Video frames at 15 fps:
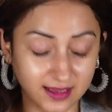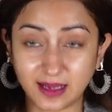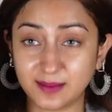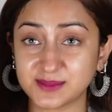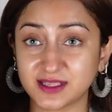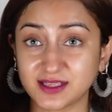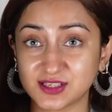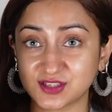
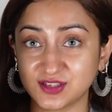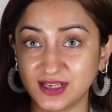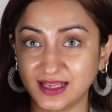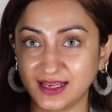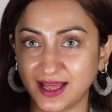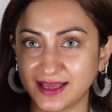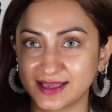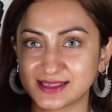Comes in this
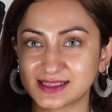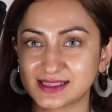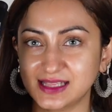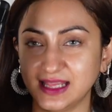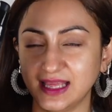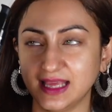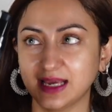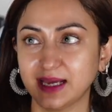really nice
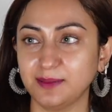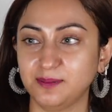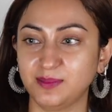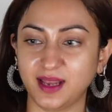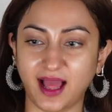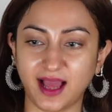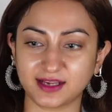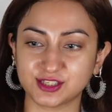sleek
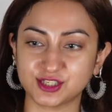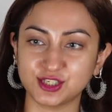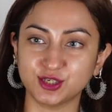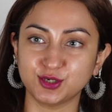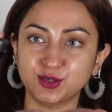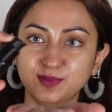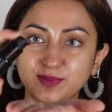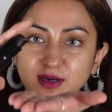black
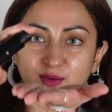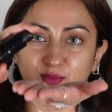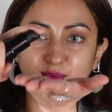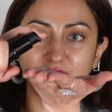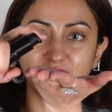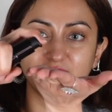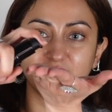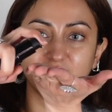tube
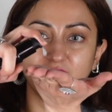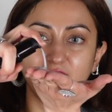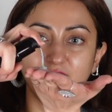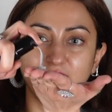with